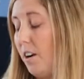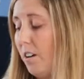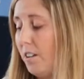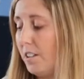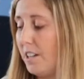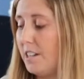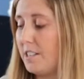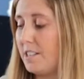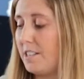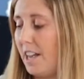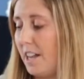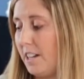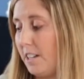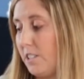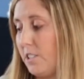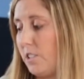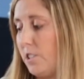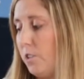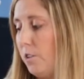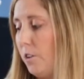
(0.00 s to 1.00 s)
oh yes, that
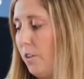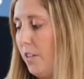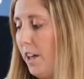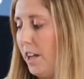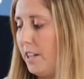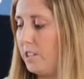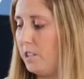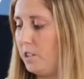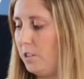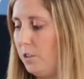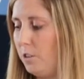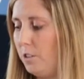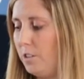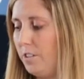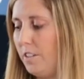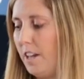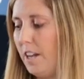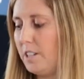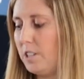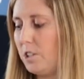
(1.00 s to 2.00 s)
student
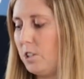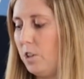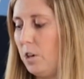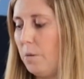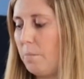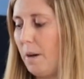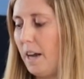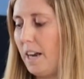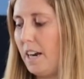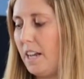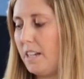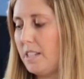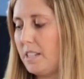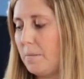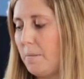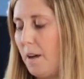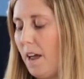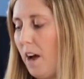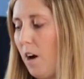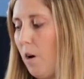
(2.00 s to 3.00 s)
and that student may need
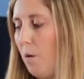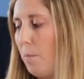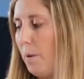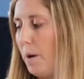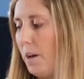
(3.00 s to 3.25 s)
some help,